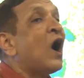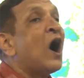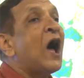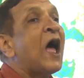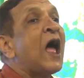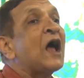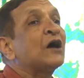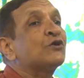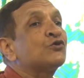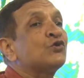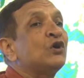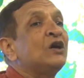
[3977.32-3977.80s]

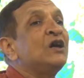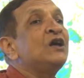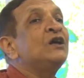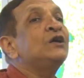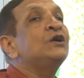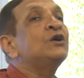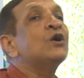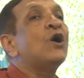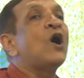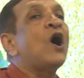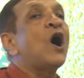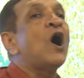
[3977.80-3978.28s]

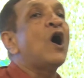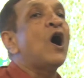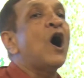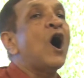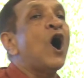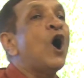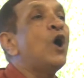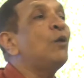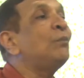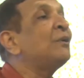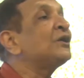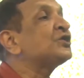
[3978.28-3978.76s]
Actually,
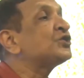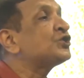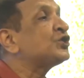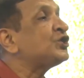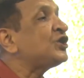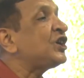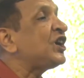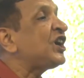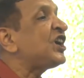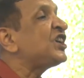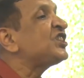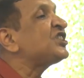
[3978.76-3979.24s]
how much
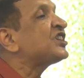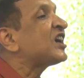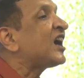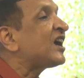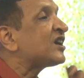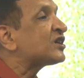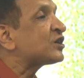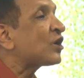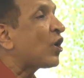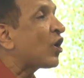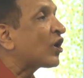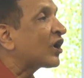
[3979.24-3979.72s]
change
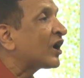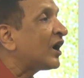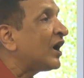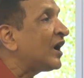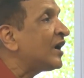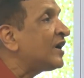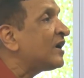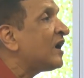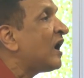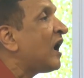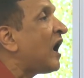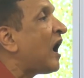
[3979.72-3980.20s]
has
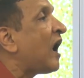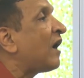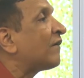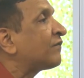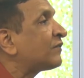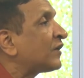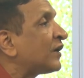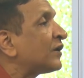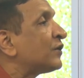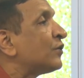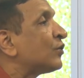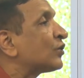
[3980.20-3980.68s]
occurred
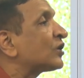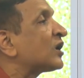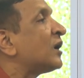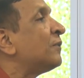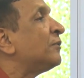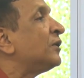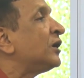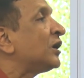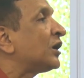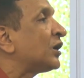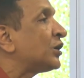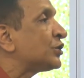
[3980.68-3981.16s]
after your
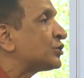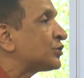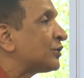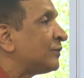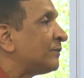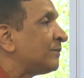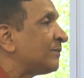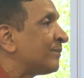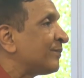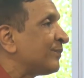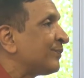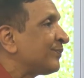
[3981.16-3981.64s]

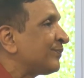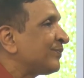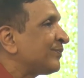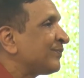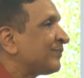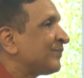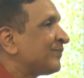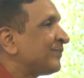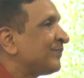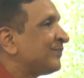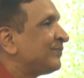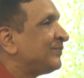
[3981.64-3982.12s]
communication.
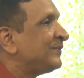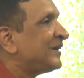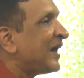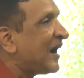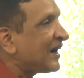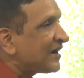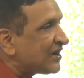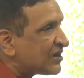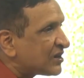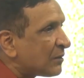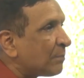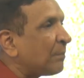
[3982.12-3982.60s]

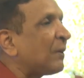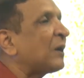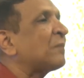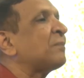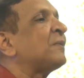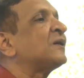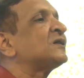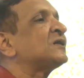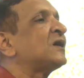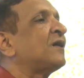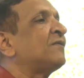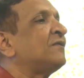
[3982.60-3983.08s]
That is the
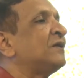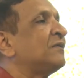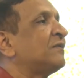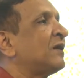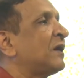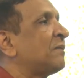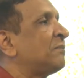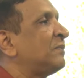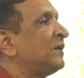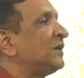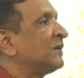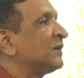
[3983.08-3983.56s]
purpose of
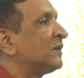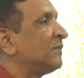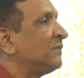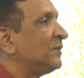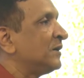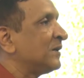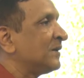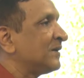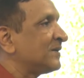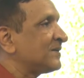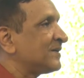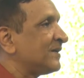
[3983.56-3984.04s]
development
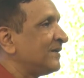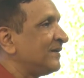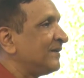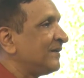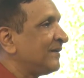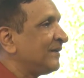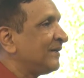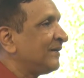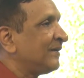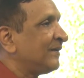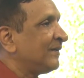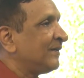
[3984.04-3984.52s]
communication.
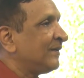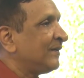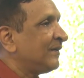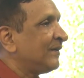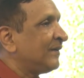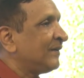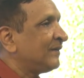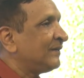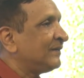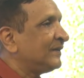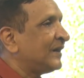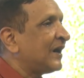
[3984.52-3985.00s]

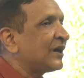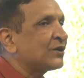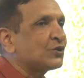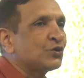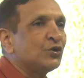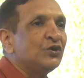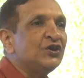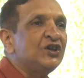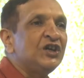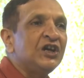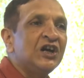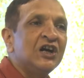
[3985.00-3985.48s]
That
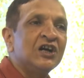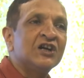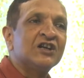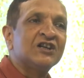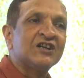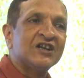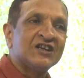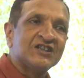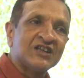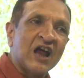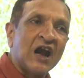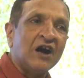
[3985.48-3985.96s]
should yield
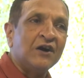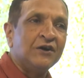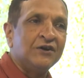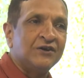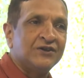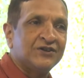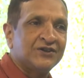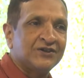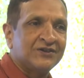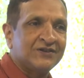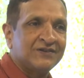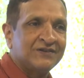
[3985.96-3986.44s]

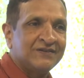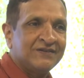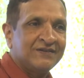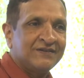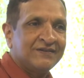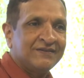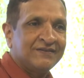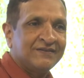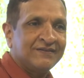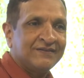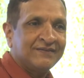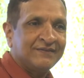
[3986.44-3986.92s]
results.
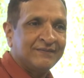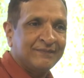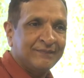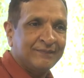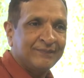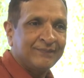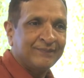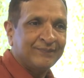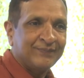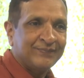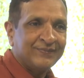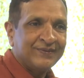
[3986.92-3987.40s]

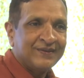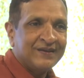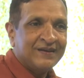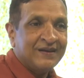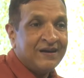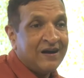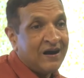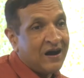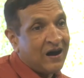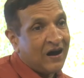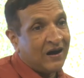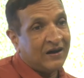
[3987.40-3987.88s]

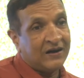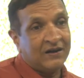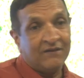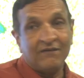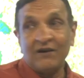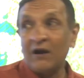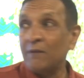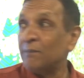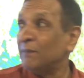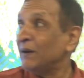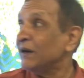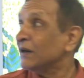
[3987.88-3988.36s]
A
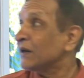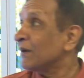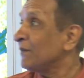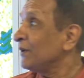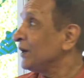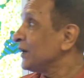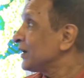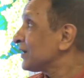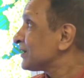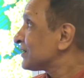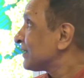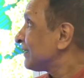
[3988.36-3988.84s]
development
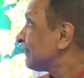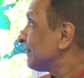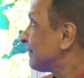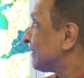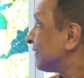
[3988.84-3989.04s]
communication.